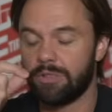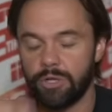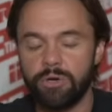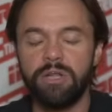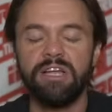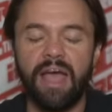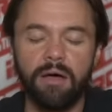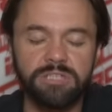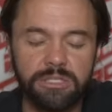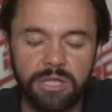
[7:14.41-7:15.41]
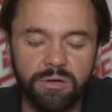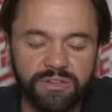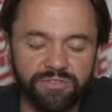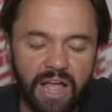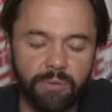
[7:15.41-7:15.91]
Learning how to load
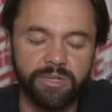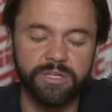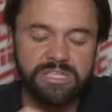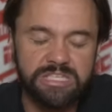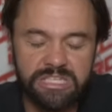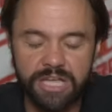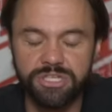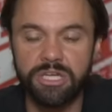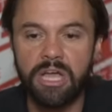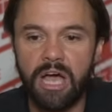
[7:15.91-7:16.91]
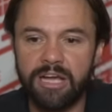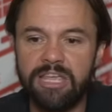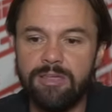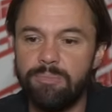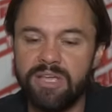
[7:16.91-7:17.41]
the flywheel is such a
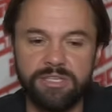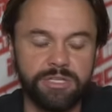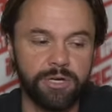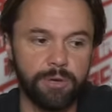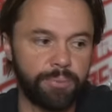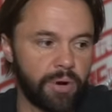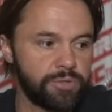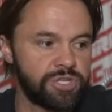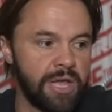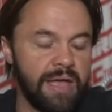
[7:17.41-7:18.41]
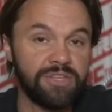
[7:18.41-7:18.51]
key piece to your approach.